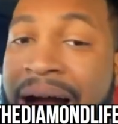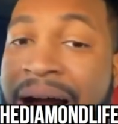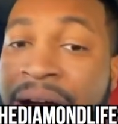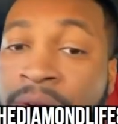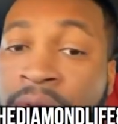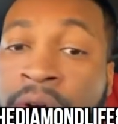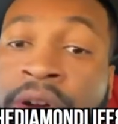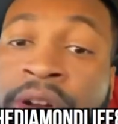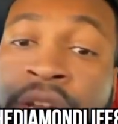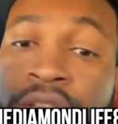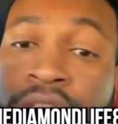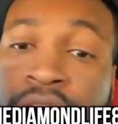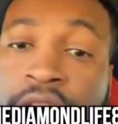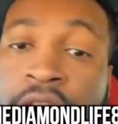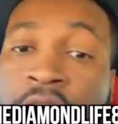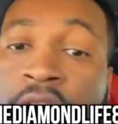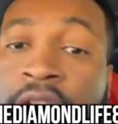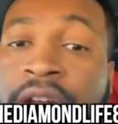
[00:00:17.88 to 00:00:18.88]
I
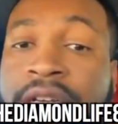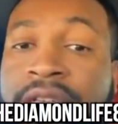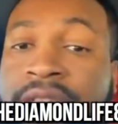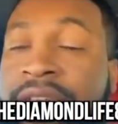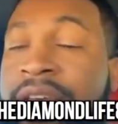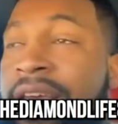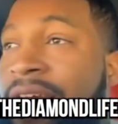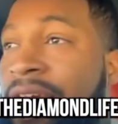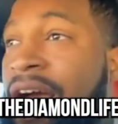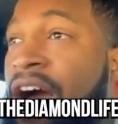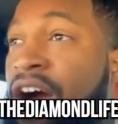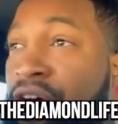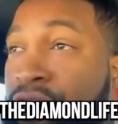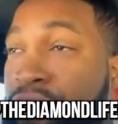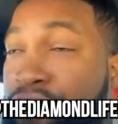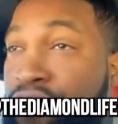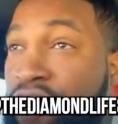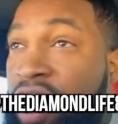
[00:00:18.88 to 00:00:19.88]
wanted y'all to see
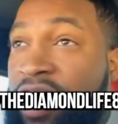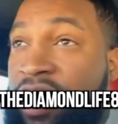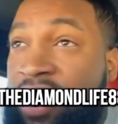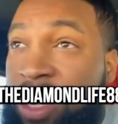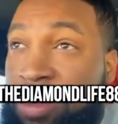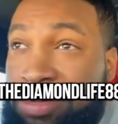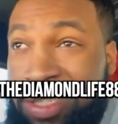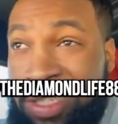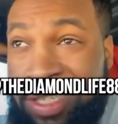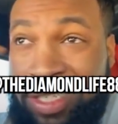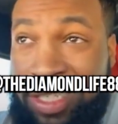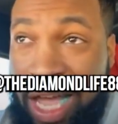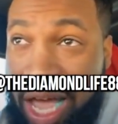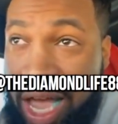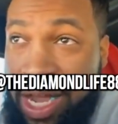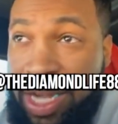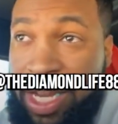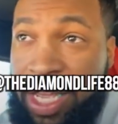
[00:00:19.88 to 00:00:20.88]
how fucked up
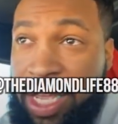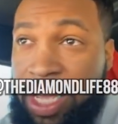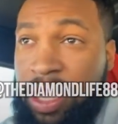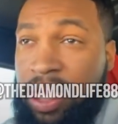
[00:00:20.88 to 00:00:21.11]
society